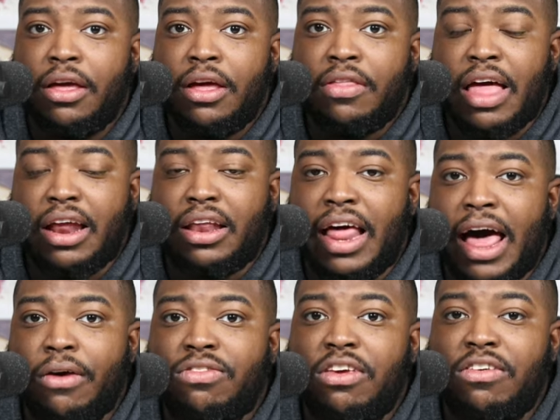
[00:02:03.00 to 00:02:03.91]
that
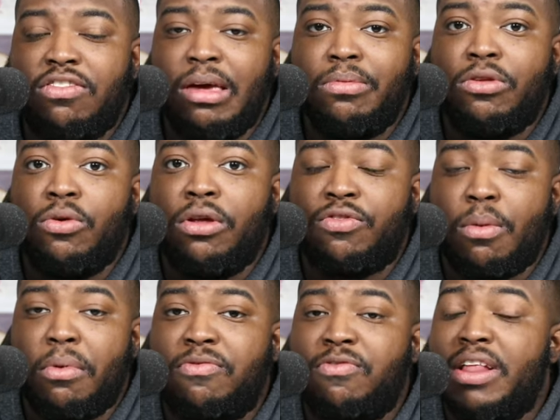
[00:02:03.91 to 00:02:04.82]
allows these teams to do this
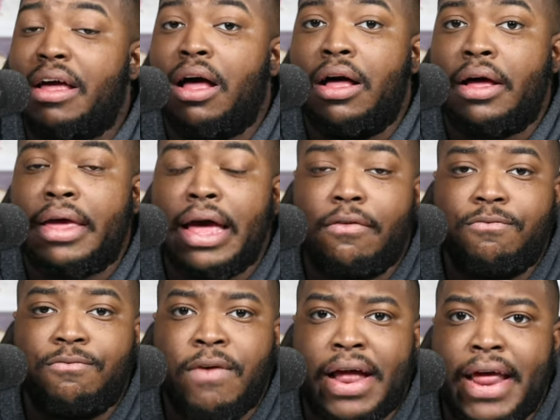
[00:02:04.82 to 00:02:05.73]
from a
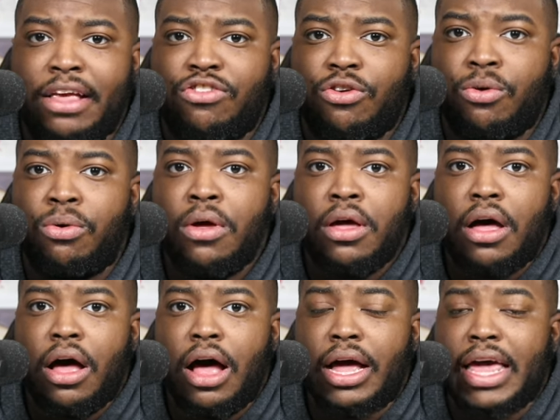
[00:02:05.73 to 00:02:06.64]
financial
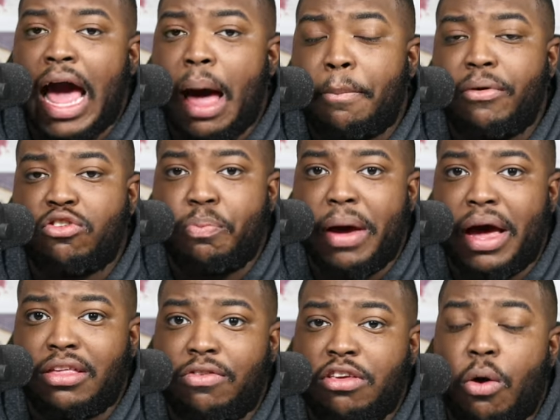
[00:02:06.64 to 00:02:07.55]
cap
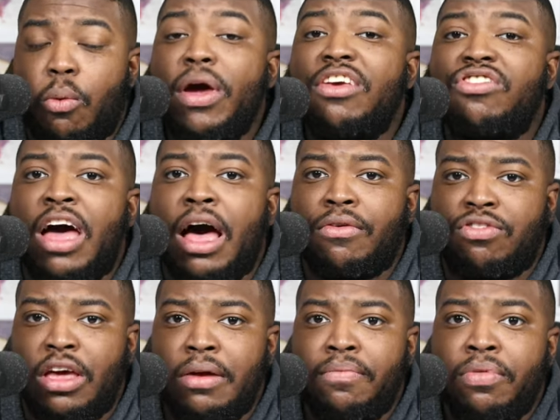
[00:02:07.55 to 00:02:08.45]
perspective. So we shall
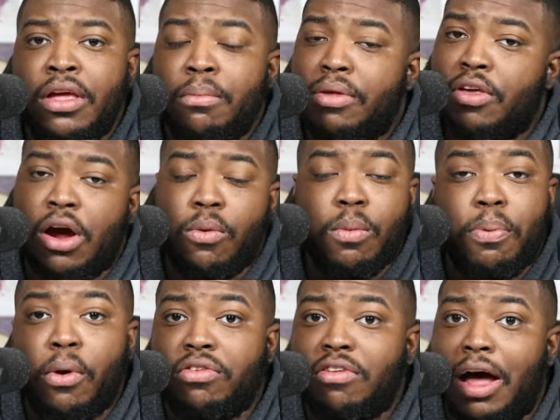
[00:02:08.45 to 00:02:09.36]
see, but there are
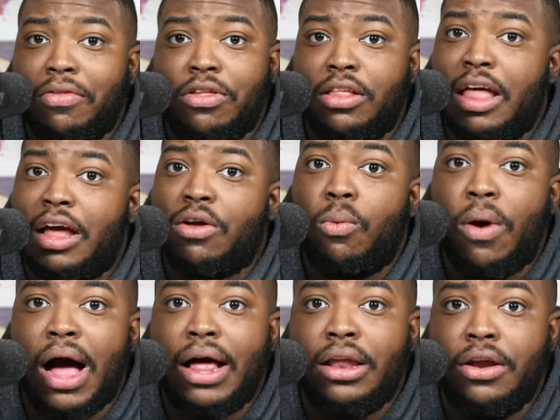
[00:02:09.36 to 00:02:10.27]
reports out there that
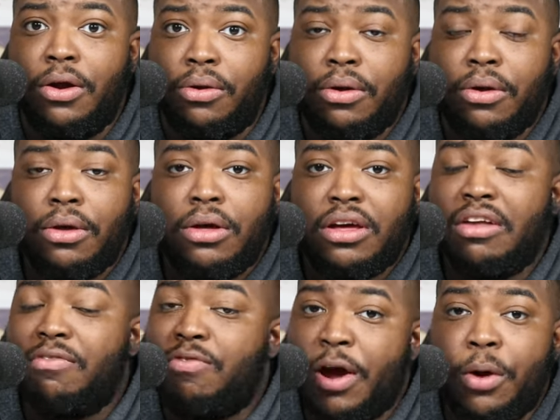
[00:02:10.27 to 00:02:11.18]
Kawhi Leonard could
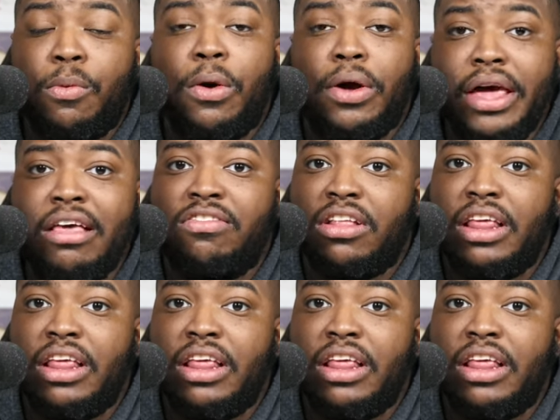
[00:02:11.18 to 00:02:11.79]
very well easily